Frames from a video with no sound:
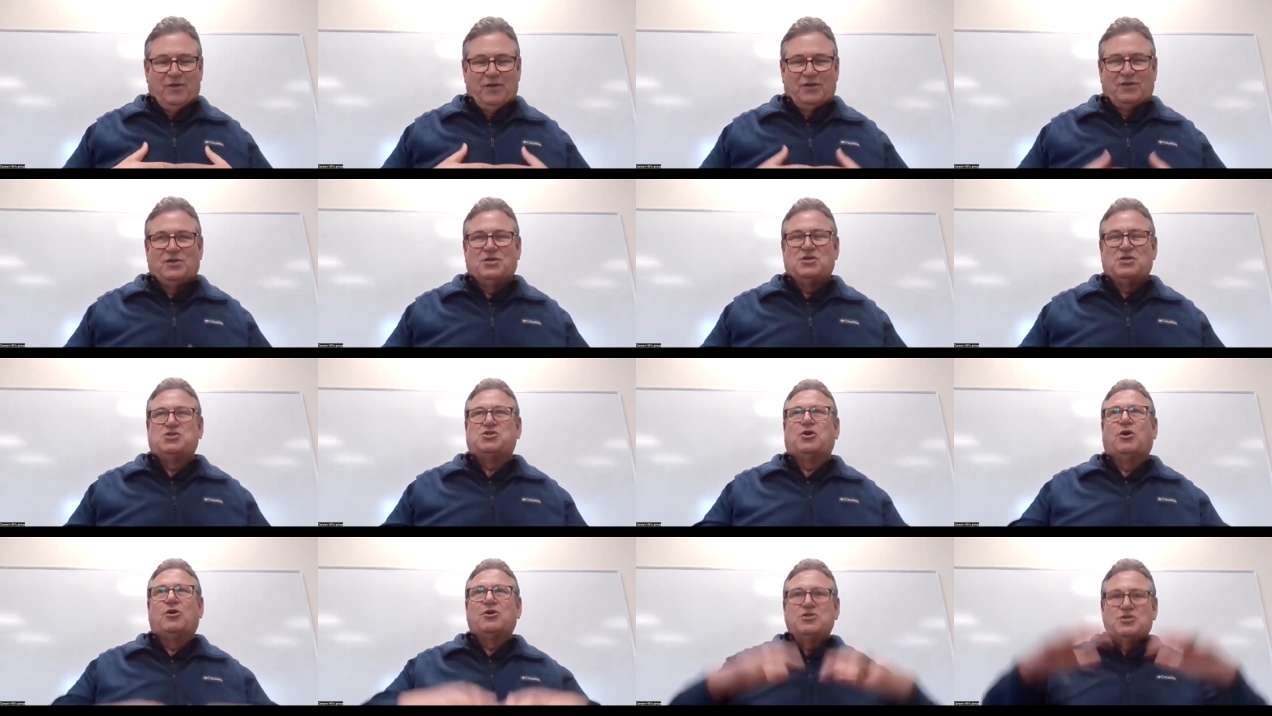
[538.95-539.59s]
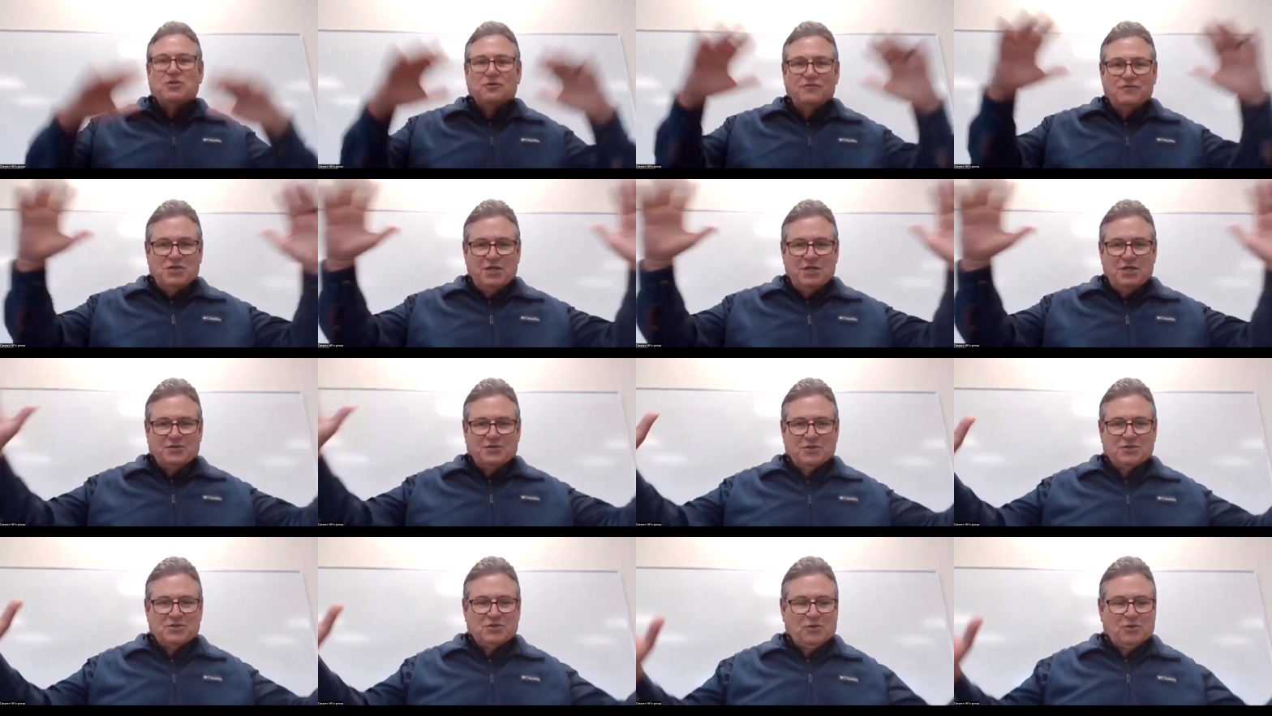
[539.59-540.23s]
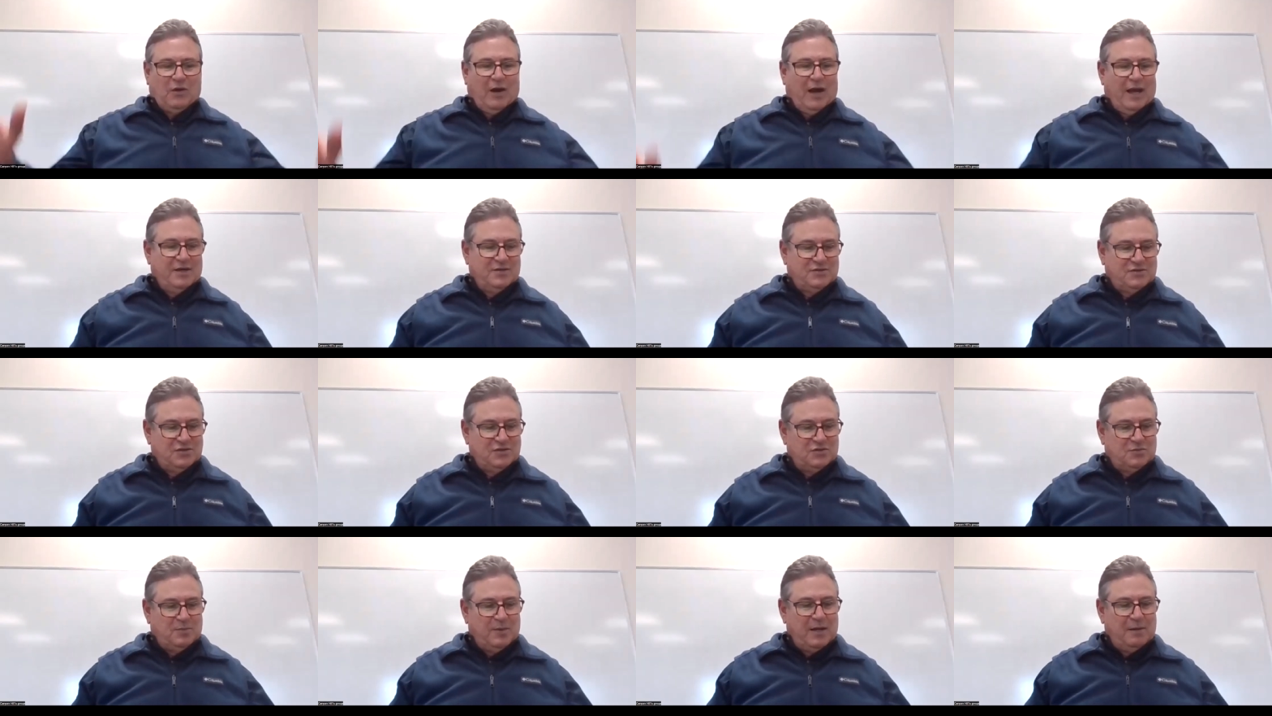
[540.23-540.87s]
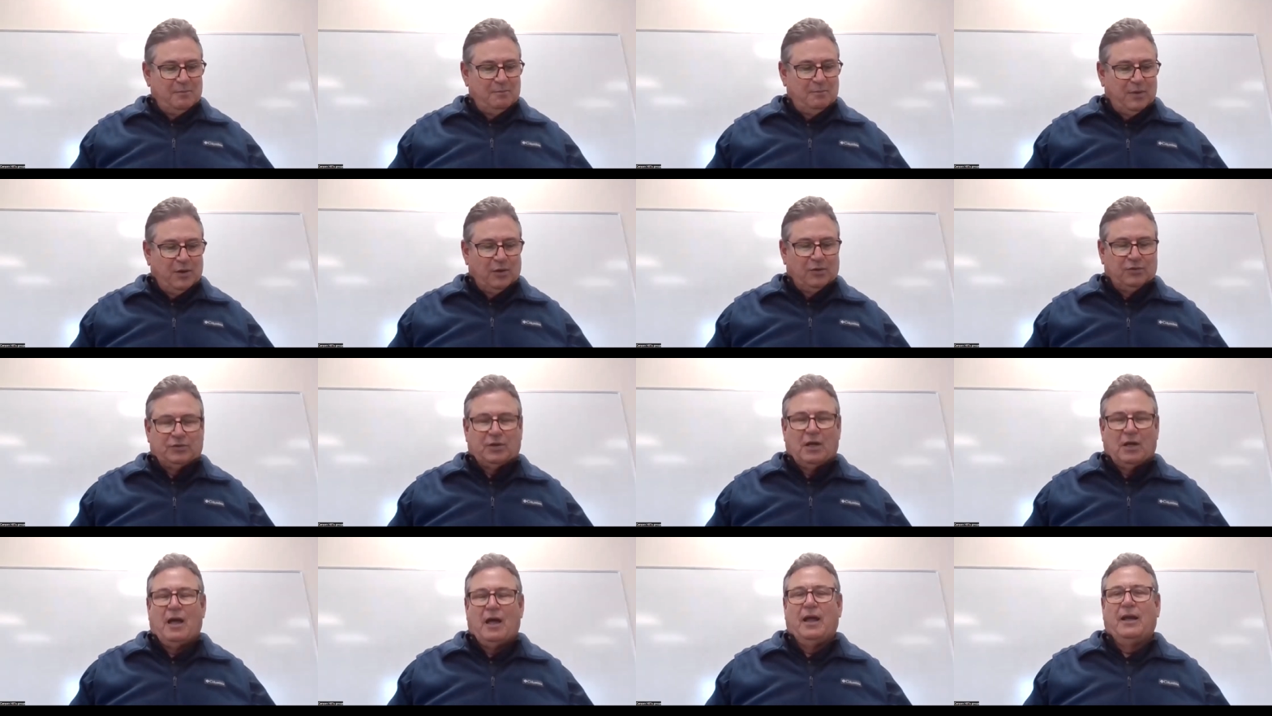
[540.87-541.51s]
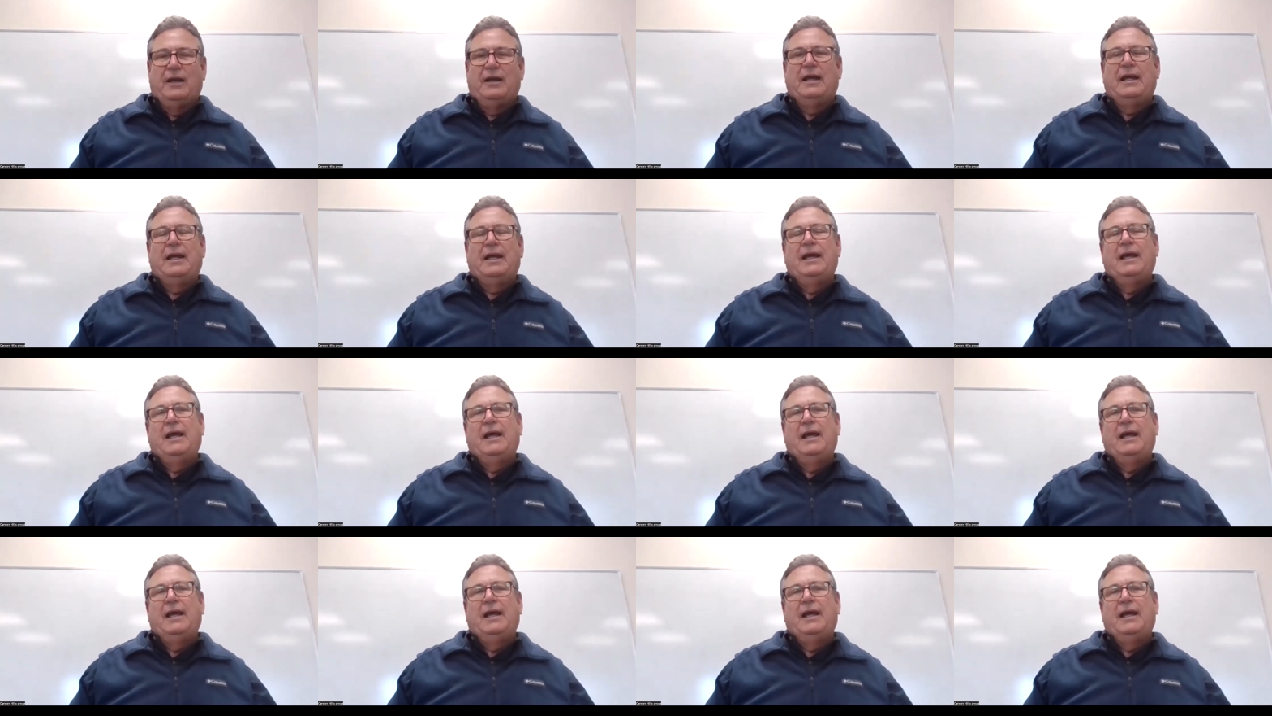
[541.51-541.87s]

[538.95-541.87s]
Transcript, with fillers: that the church of Jesus Christ is being built on.